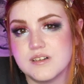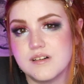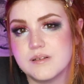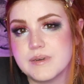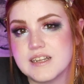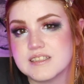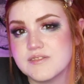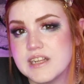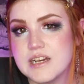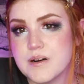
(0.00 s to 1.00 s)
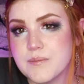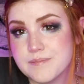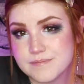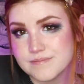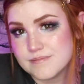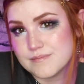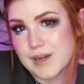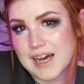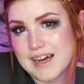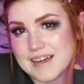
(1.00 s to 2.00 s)
you all in my next video.
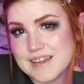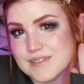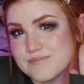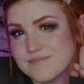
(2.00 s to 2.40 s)
Bye.